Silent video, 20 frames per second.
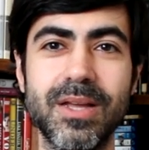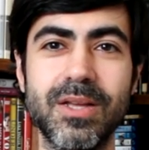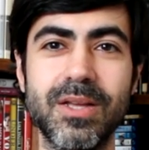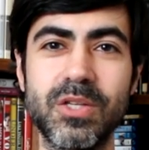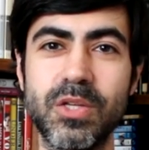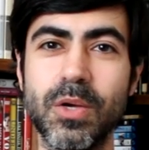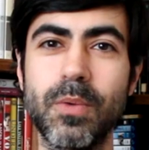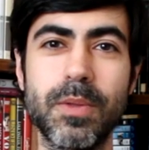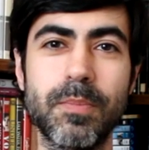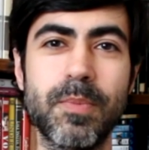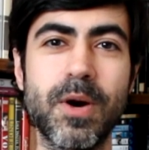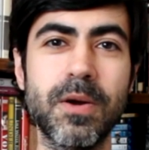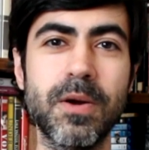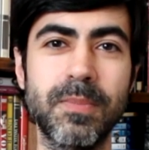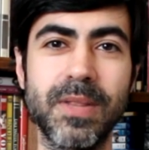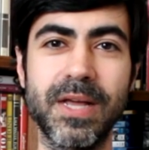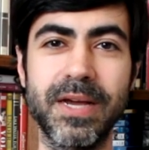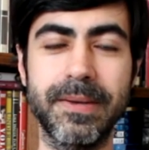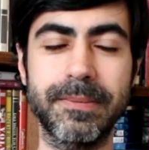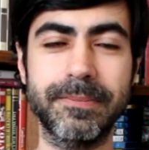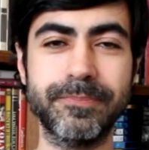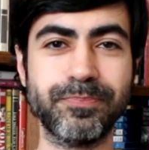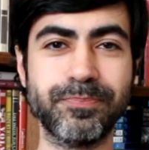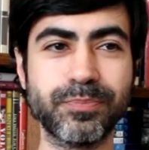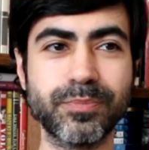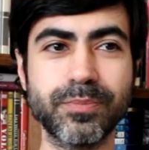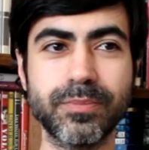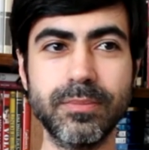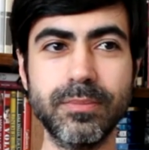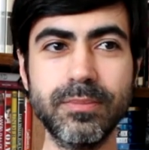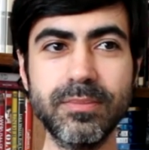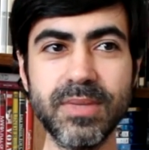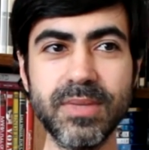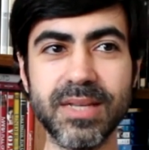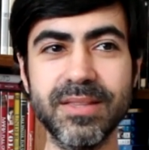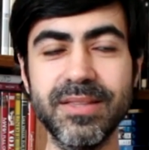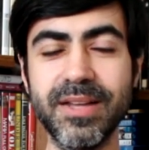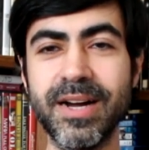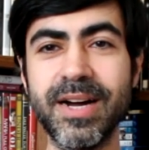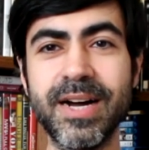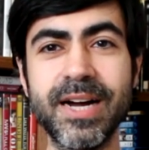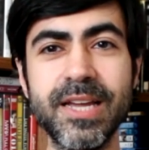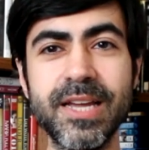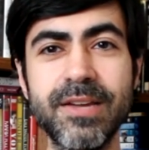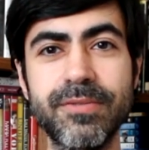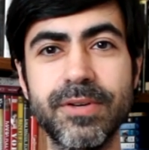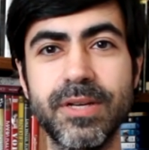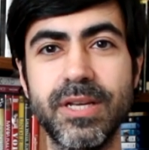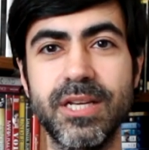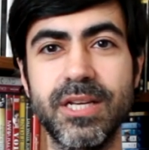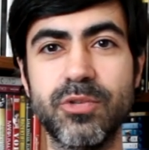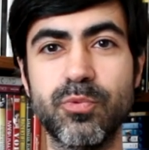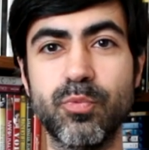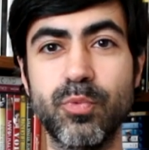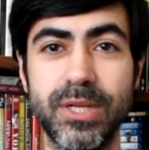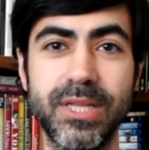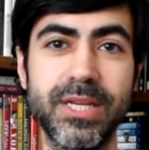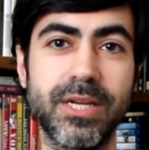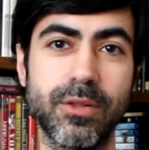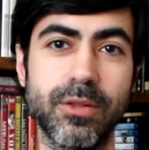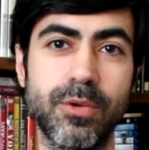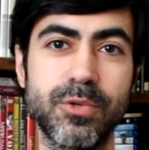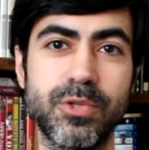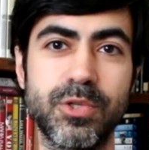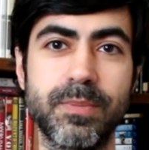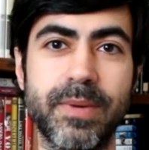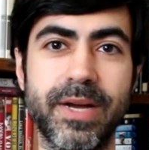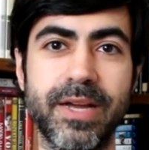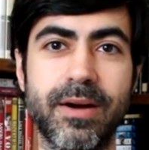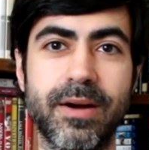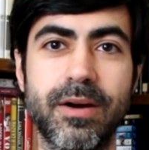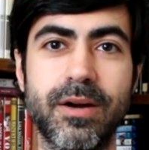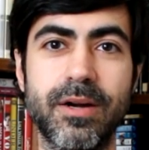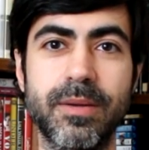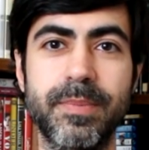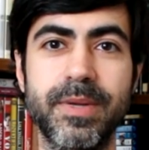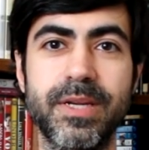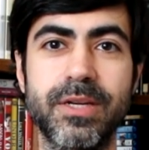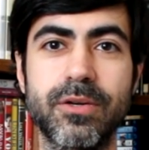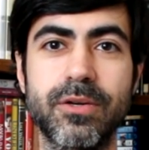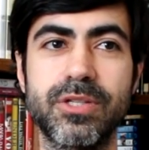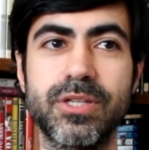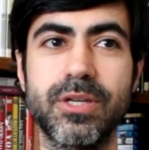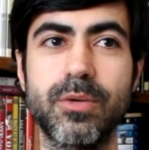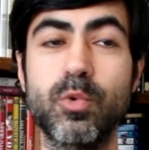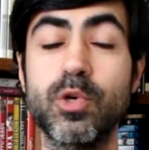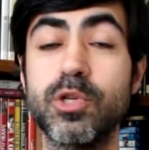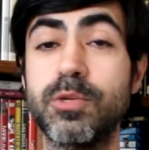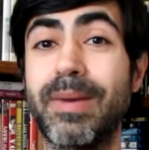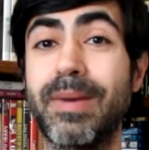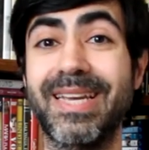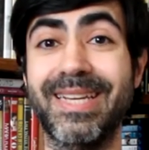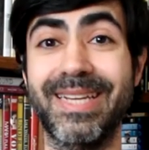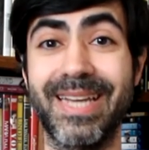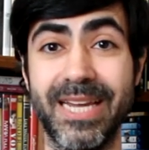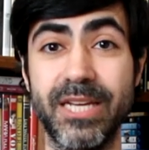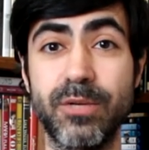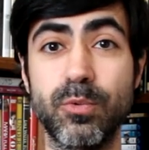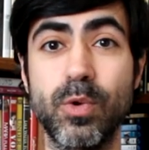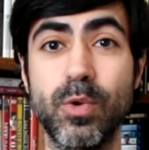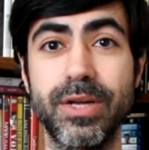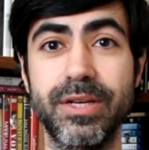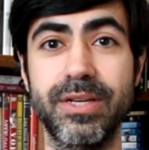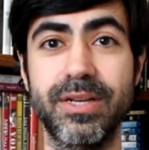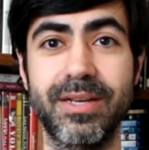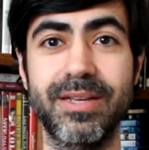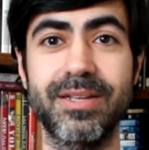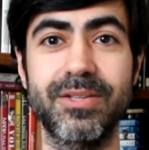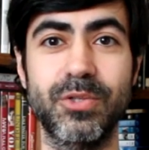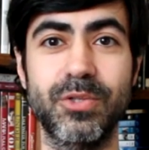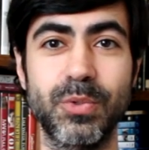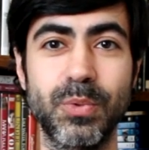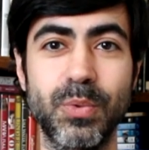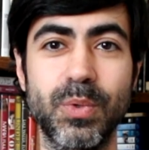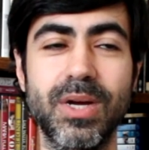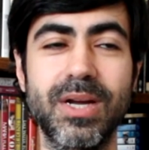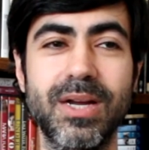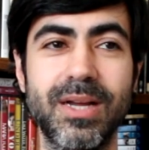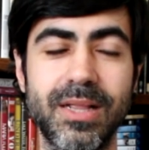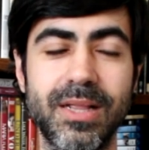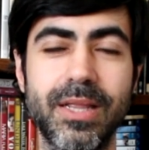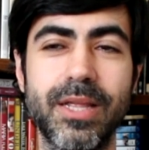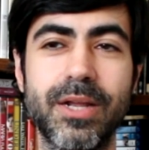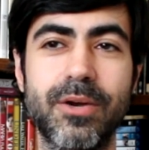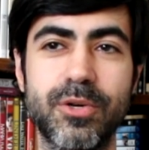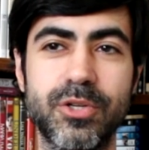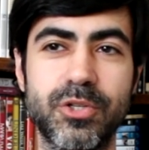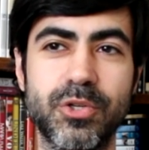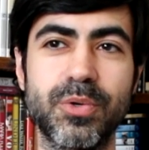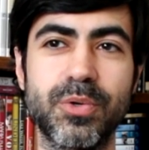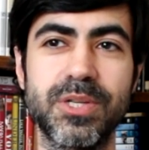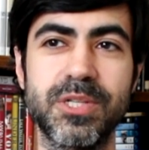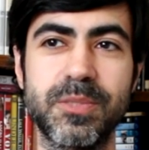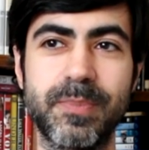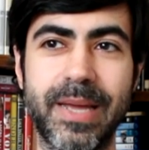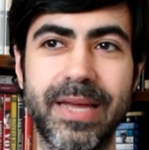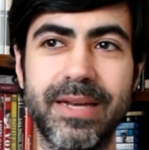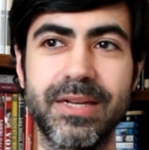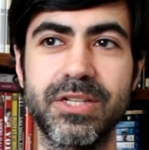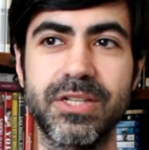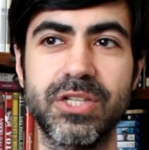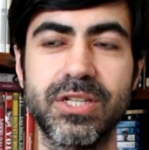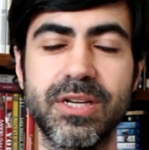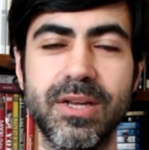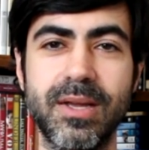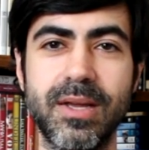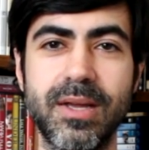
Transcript: So the bottom line, The Hive is really close to my heart because it was my gateway into literature in Spanish.